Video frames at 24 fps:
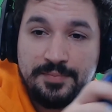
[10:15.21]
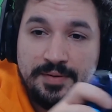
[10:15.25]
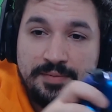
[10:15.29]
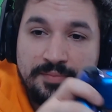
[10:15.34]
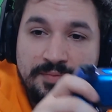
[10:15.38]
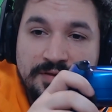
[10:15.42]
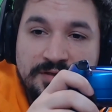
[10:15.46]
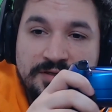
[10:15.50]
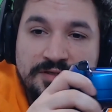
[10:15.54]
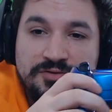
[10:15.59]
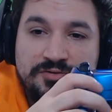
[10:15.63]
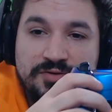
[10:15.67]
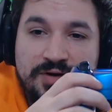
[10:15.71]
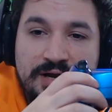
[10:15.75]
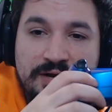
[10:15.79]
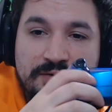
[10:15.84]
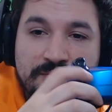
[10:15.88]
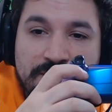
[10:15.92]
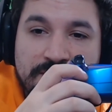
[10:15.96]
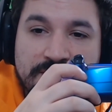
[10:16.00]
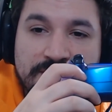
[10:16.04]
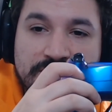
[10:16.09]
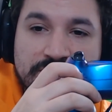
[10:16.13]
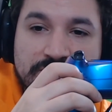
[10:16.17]
I'm gonna try
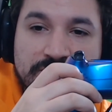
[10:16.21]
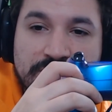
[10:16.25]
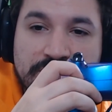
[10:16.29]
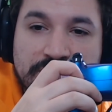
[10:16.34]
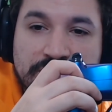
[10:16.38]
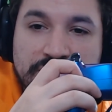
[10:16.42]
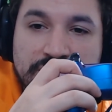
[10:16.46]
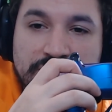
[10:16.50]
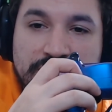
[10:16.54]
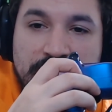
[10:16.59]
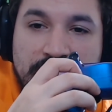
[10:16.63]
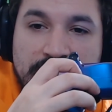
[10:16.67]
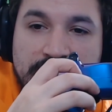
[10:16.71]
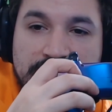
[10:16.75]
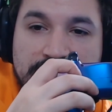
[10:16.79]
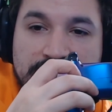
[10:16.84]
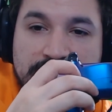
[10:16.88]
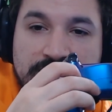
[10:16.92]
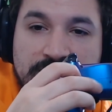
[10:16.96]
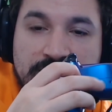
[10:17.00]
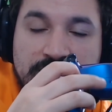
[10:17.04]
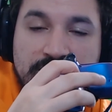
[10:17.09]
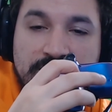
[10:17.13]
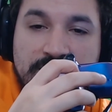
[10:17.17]
with the trigger
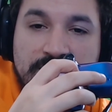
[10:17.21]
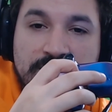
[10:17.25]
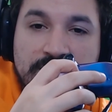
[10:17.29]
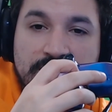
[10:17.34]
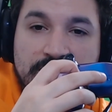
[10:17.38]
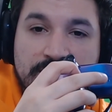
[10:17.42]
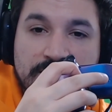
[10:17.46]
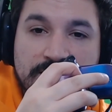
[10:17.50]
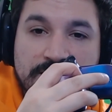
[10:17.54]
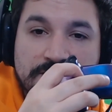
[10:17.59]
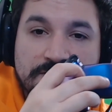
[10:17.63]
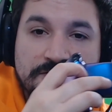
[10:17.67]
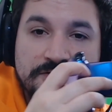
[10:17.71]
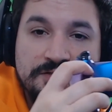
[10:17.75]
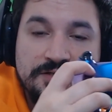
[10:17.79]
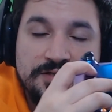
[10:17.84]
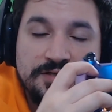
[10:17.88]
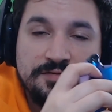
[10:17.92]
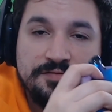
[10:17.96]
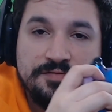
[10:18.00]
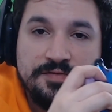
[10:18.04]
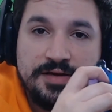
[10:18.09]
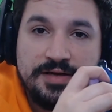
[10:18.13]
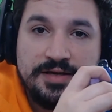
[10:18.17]
shots to
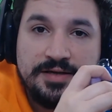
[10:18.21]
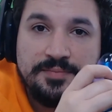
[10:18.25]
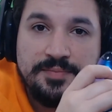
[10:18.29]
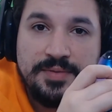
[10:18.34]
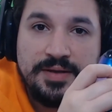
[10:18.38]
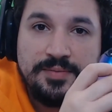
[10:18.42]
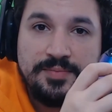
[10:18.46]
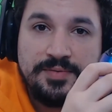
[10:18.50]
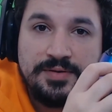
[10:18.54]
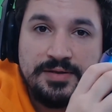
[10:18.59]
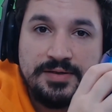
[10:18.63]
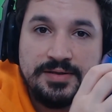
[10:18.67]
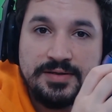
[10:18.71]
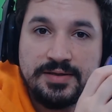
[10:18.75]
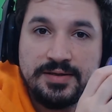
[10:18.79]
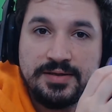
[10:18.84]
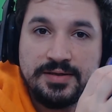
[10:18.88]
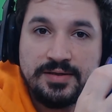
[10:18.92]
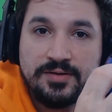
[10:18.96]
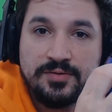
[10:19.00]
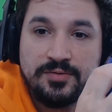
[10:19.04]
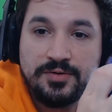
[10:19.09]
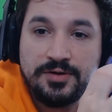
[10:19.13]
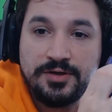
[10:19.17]
see if I can maybe
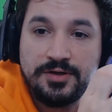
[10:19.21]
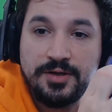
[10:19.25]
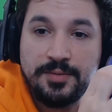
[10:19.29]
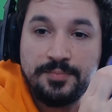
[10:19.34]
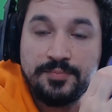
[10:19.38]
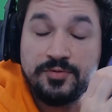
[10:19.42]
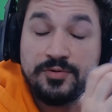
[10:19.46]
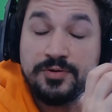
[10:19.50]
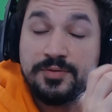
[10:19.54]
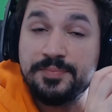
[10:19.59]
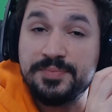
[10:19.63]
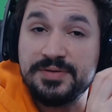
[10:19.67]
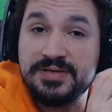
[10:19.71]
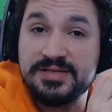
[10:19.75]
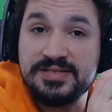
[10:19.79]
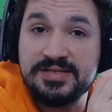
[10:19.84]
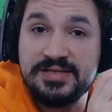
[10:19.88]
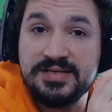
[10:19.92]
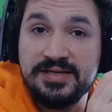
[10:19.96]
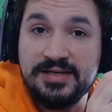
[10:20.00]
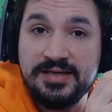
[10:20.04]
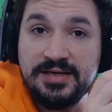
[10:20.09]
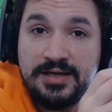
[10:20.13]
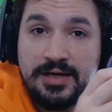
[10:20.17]
hook it up to a
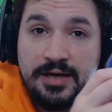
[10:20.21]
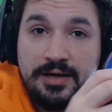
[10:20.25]
PC.